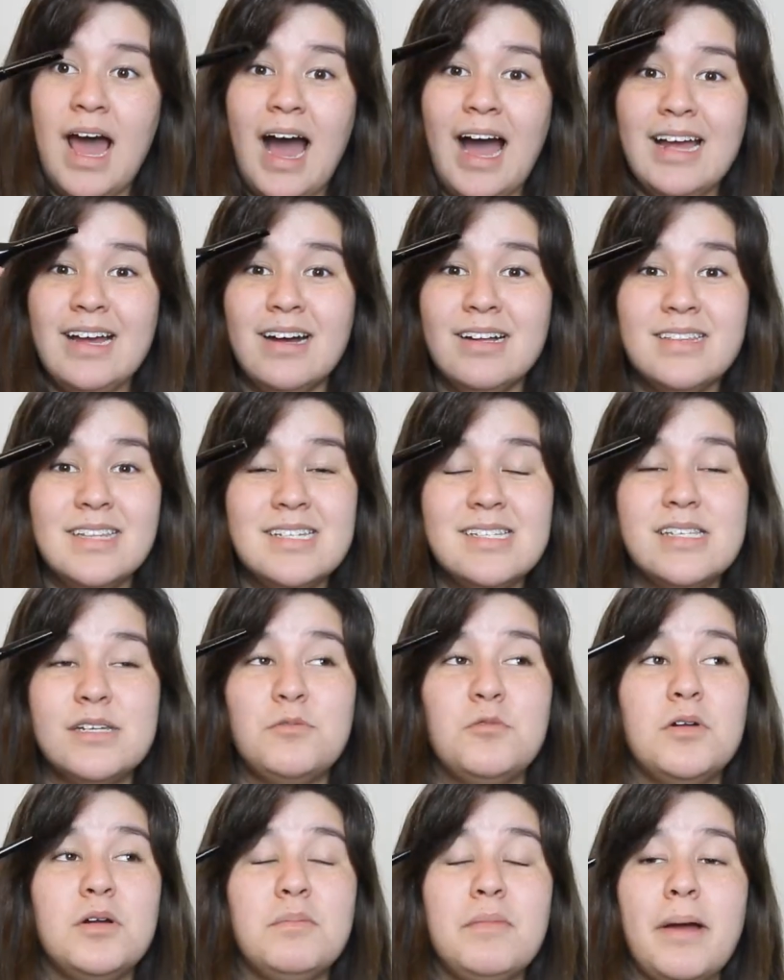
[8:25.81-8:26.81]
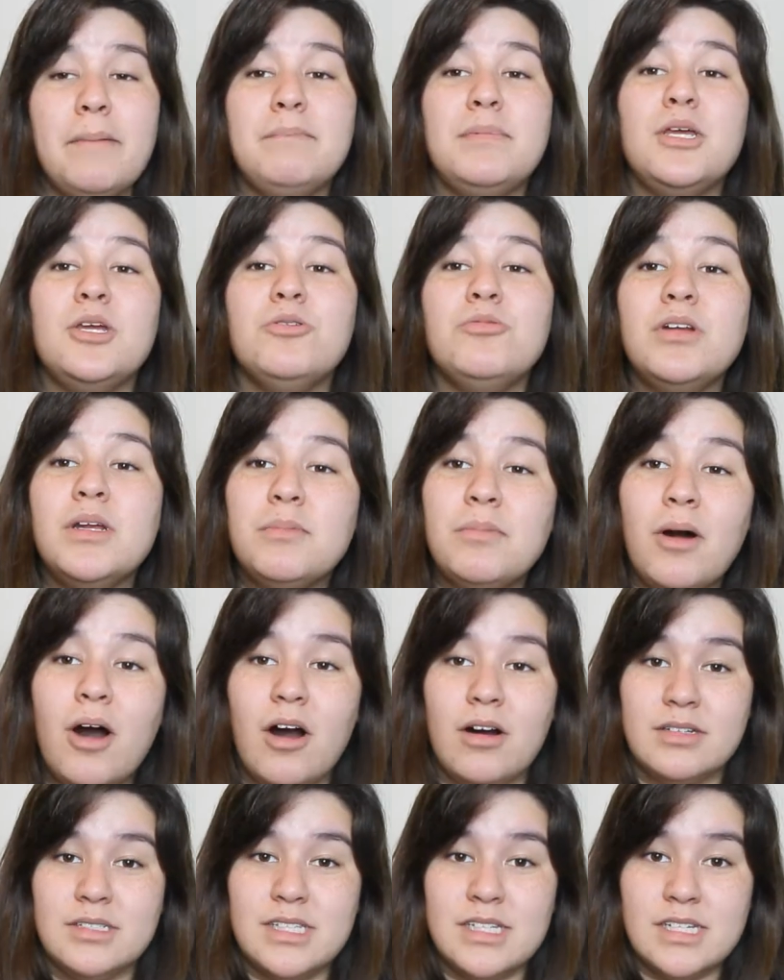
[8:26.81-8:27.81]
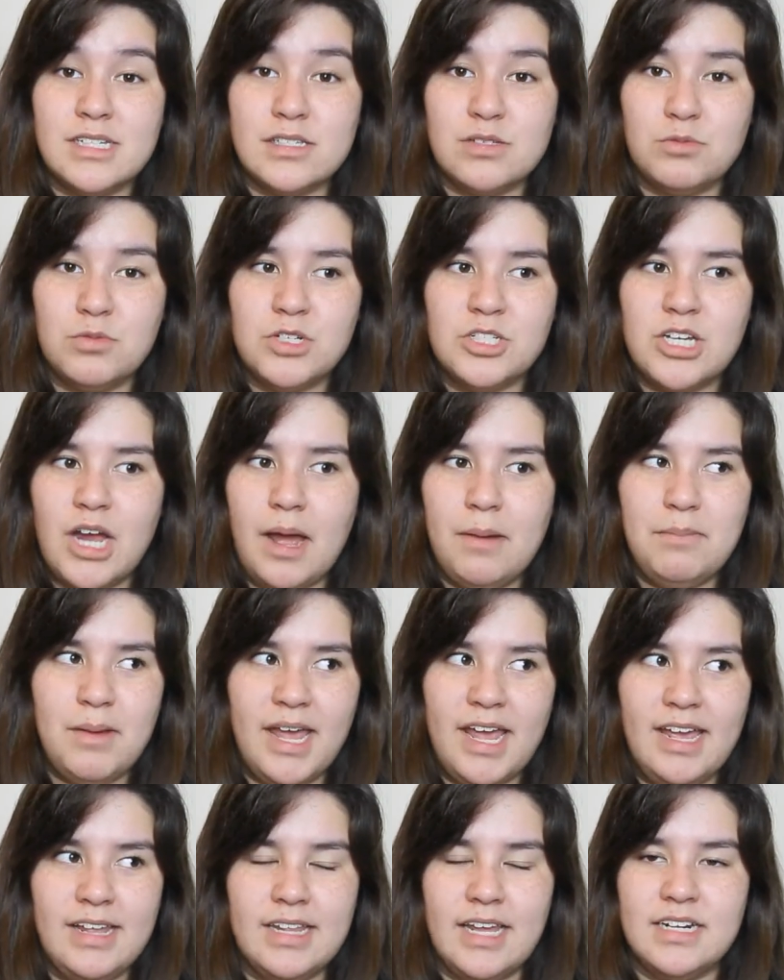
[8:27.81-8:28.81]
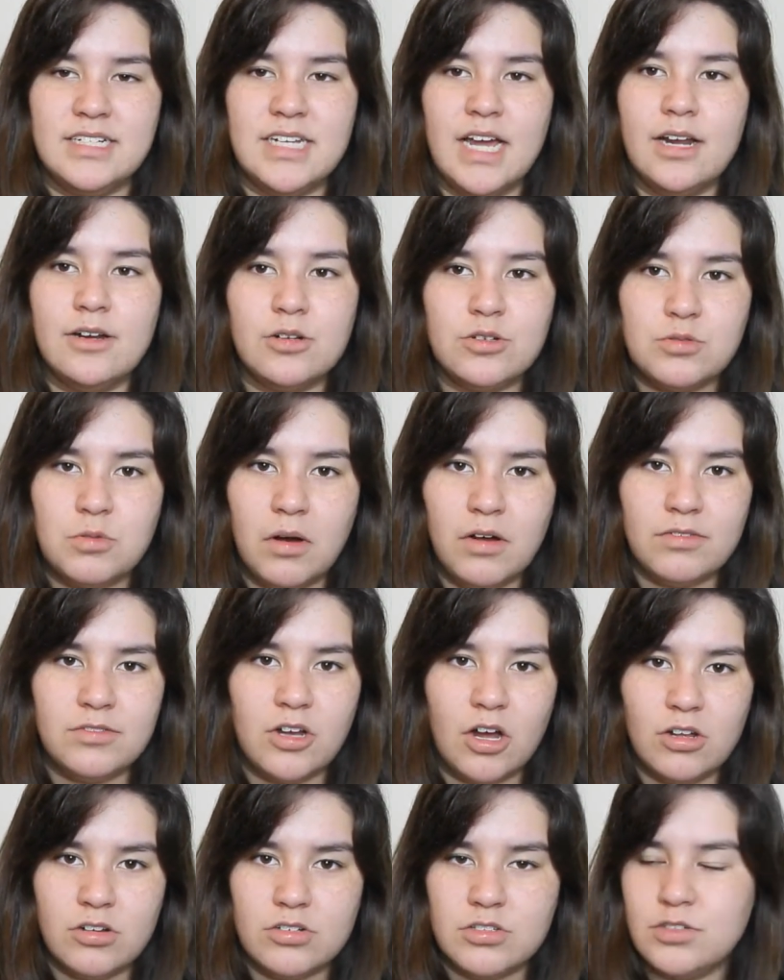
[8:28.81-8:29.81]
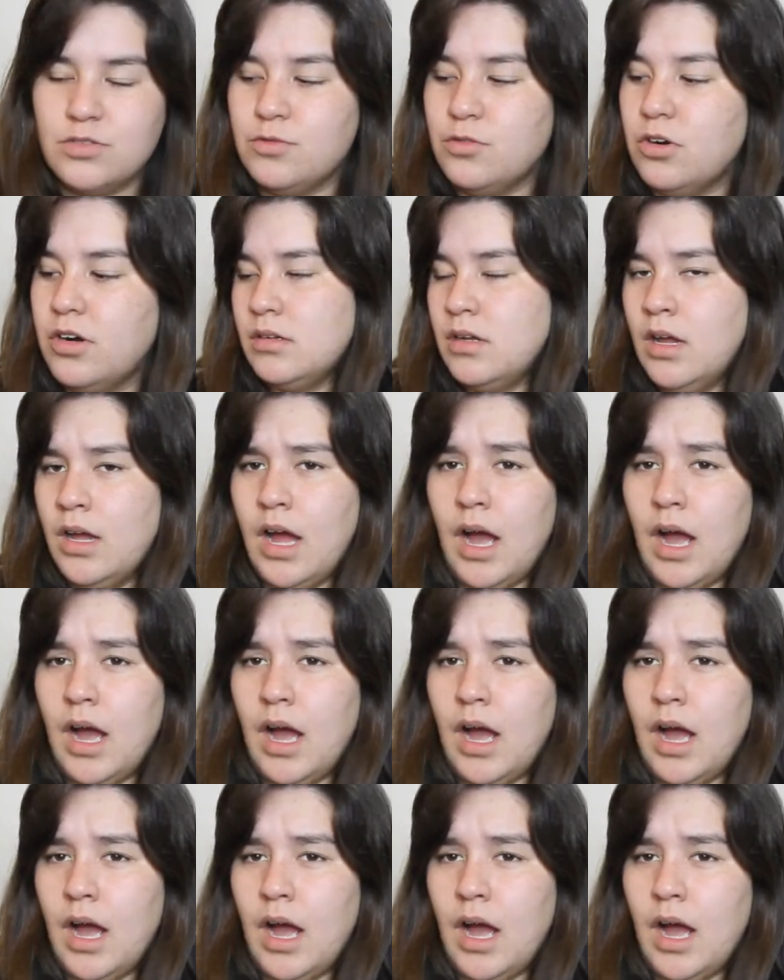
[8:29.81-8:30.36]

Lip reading: I got this in one of my beauty boxes, which I pay like $10 or $12 for.